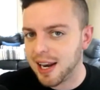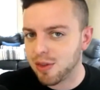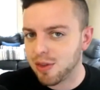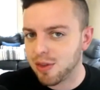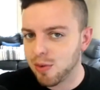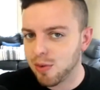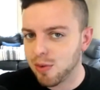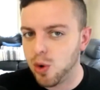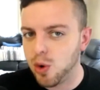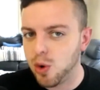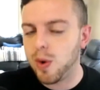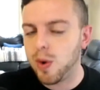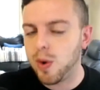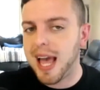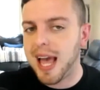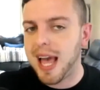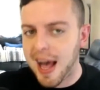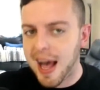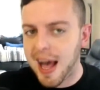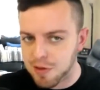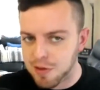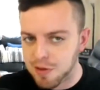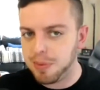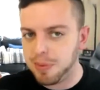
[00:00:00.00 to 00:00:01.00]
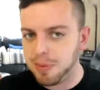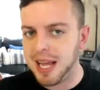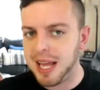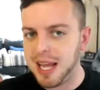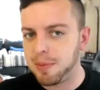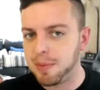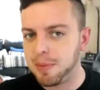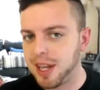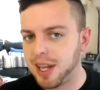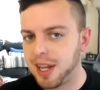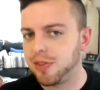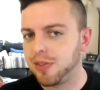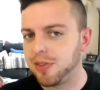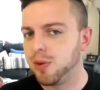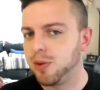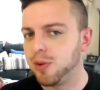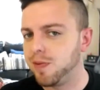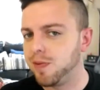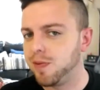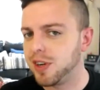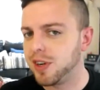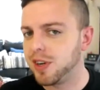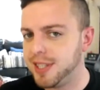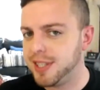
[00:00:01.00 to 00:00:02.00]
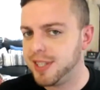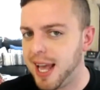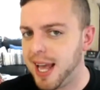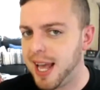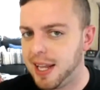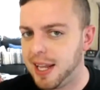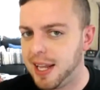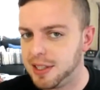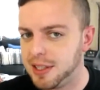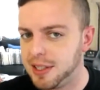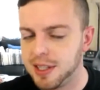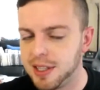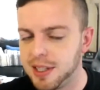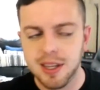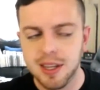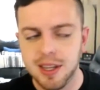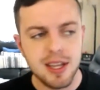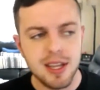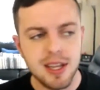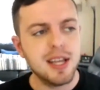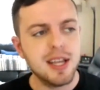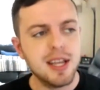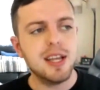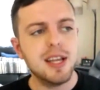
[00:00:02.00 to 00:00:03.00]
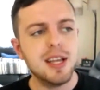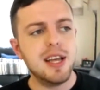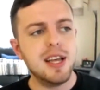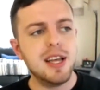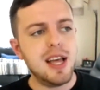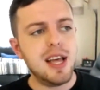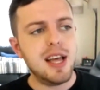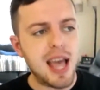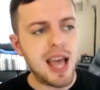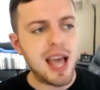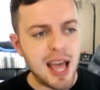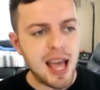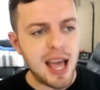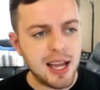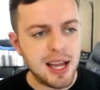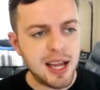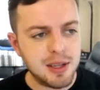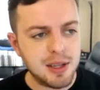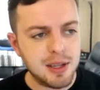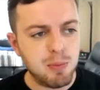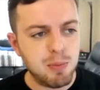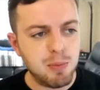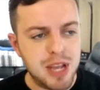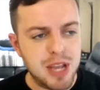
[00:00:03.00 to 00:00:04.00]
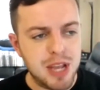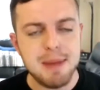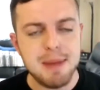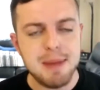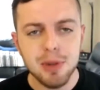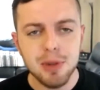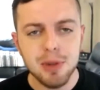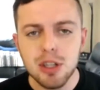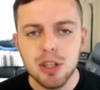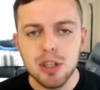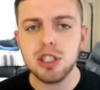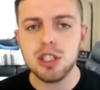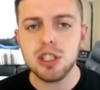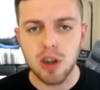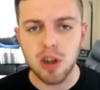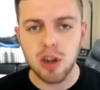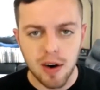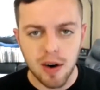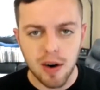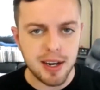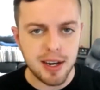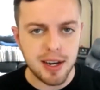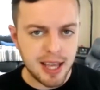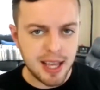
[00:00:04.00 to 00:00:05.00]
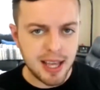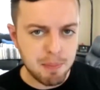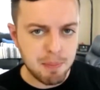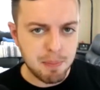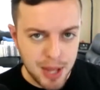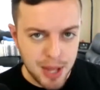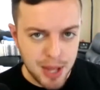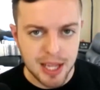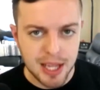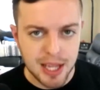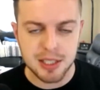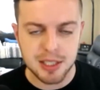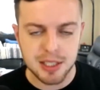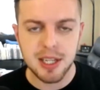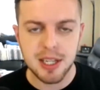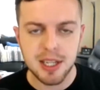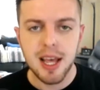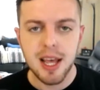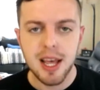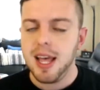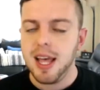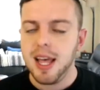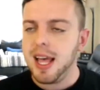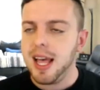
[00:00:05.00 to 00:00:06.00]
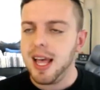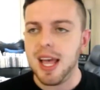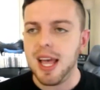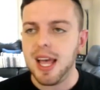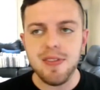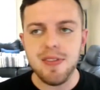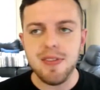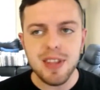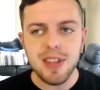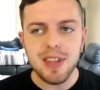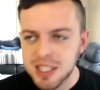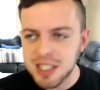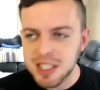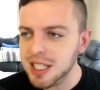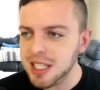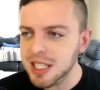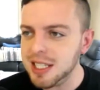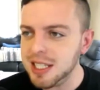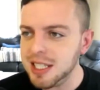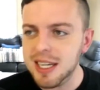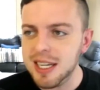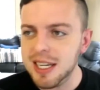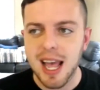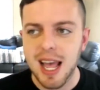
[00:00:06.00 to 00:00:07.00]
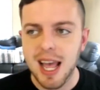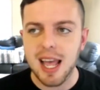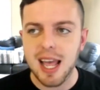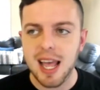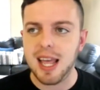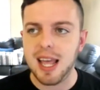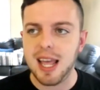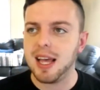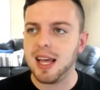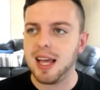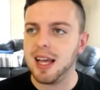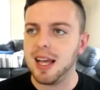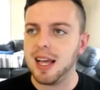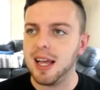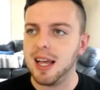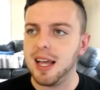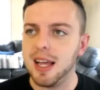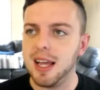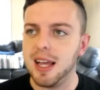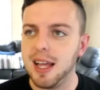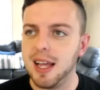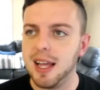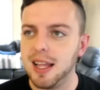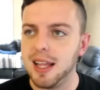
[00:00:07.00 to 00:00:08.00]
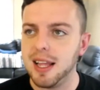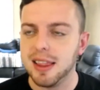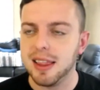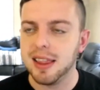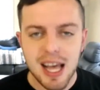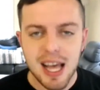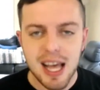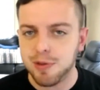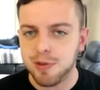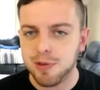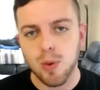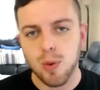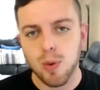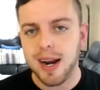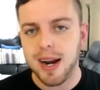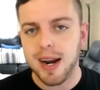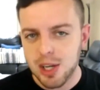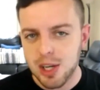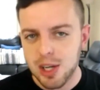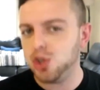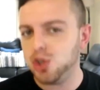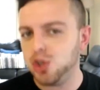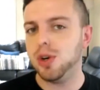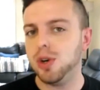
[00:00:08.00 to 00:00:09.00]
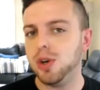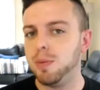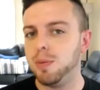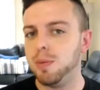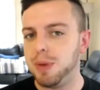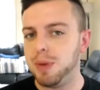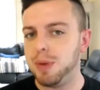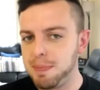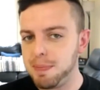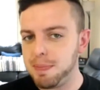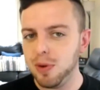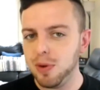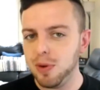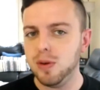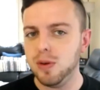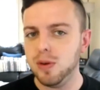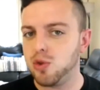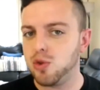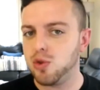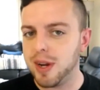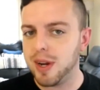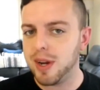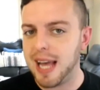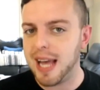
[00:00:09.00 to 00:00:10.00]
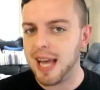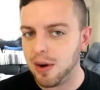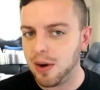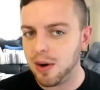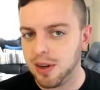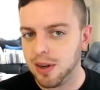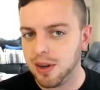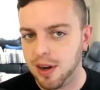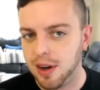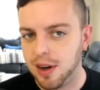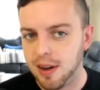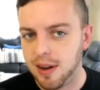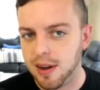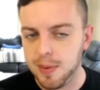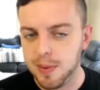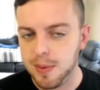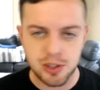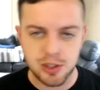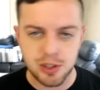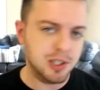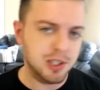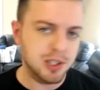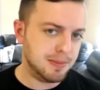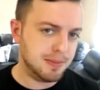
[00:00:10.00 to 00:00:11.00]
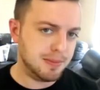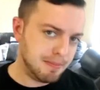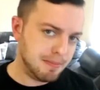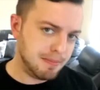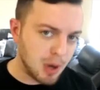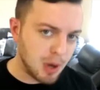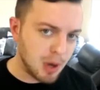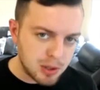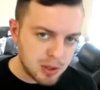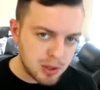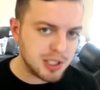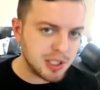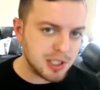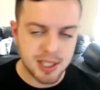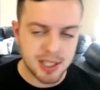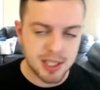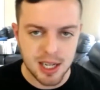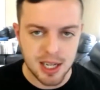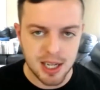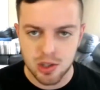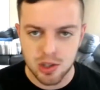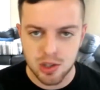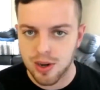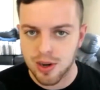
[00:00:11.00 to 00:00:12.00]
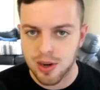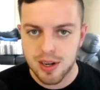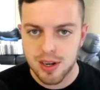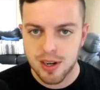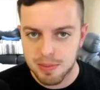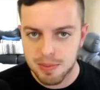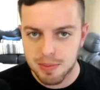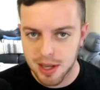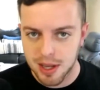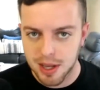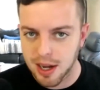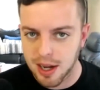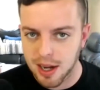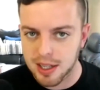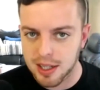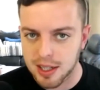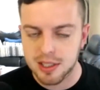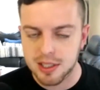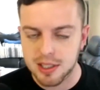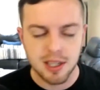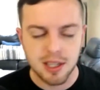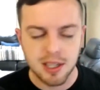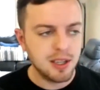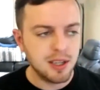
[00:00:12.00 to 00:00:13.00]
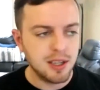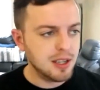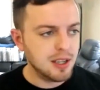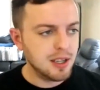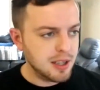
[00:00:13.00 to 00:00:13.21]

get through. We haven't been able to get through for days. And people are starting to get pissed. And this isn't a left-right issue. People who drink alcohol, which is most of the country, to be honest.